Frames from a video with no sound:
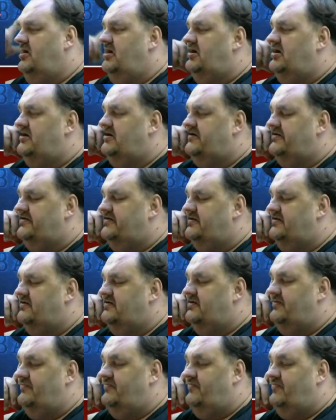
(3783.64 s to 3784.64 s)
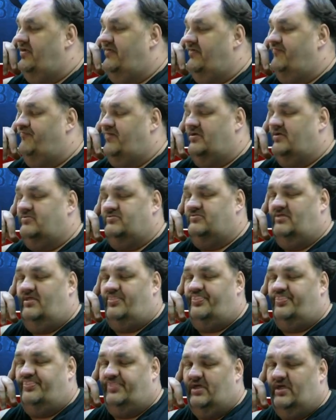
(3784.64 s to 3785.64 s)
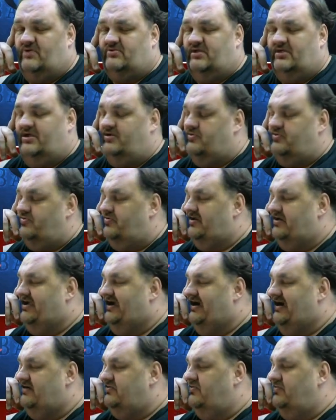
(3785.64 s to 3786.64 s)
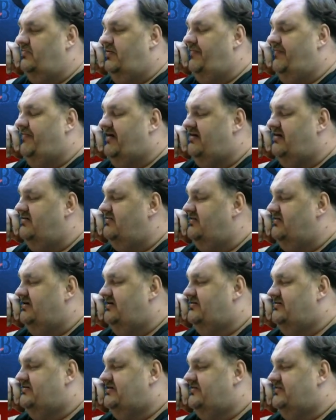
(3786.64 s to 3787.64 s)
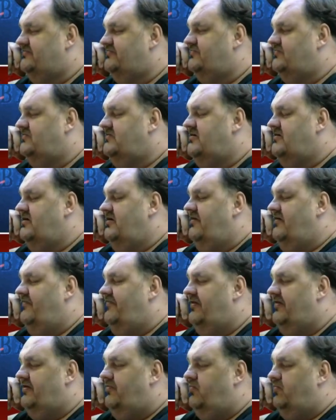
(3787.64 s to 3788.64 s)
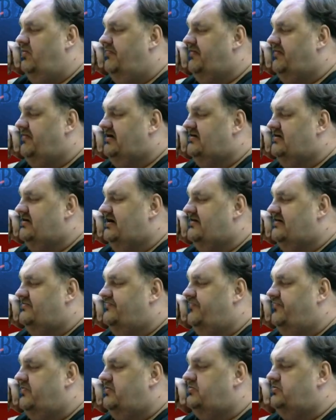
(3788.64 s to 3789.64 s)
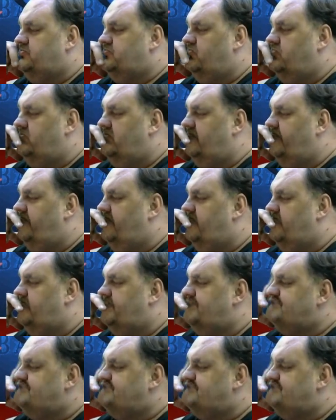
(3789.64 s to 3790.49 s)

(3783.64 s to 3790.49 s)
In fact, I thought I had already added them. Apparently, I didn't. They will be getting added very shortly, though.